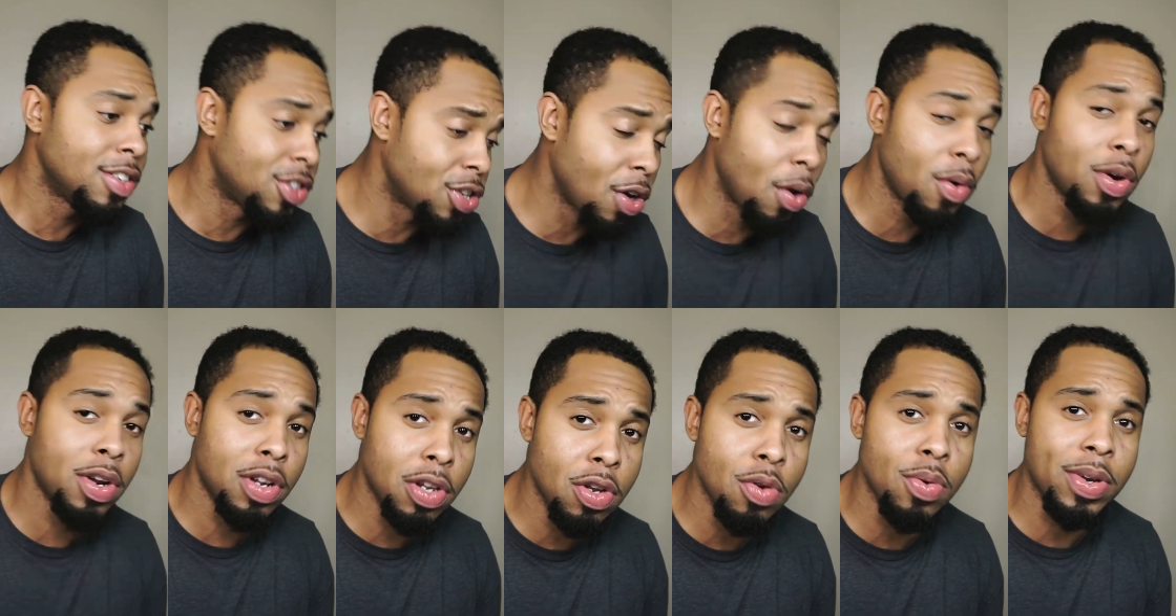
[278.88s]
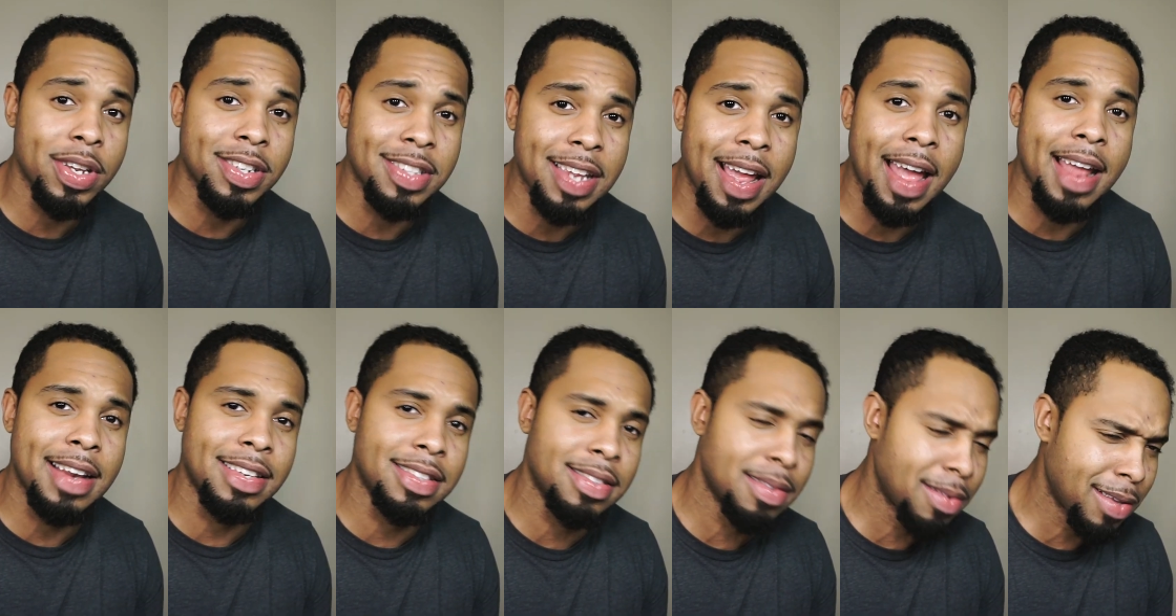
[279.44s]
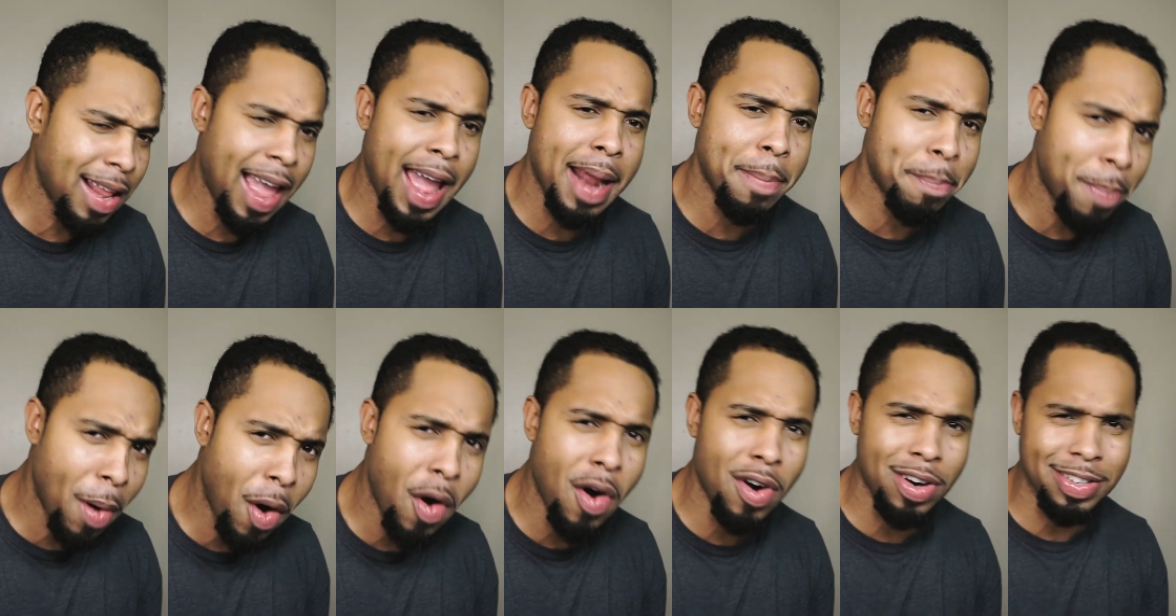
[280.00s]
Joyner Lucas had had
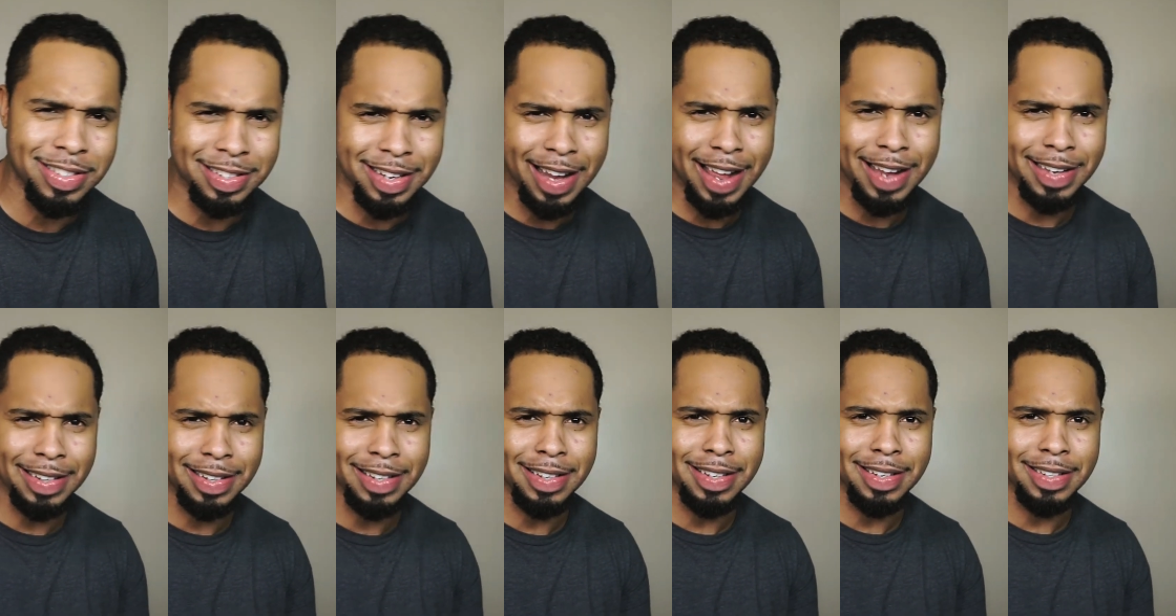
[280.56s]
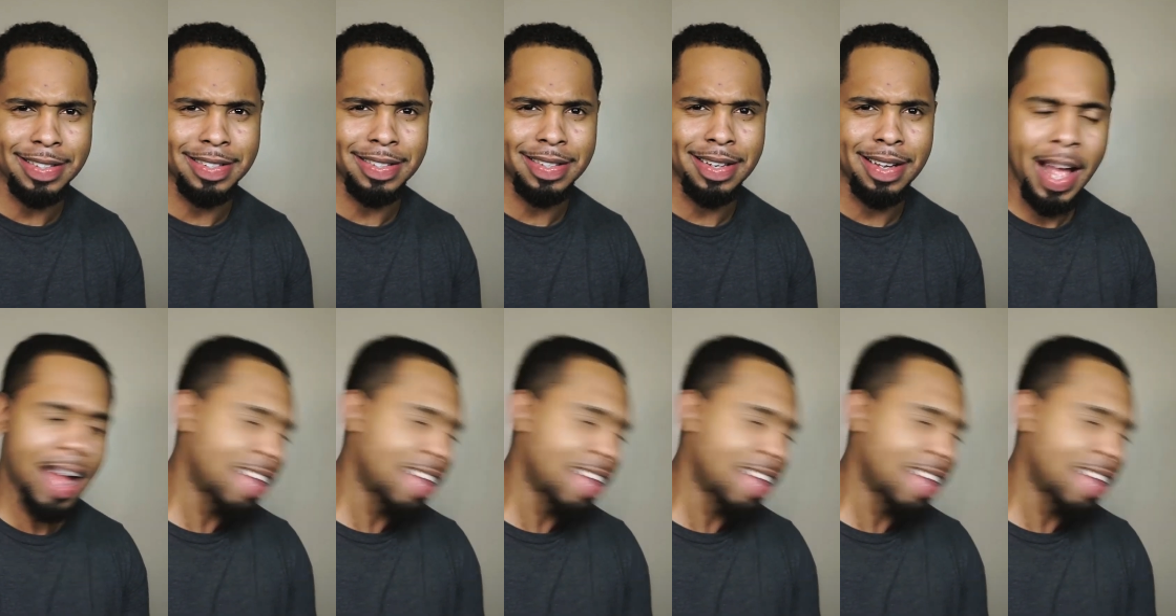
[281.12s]
bars like this.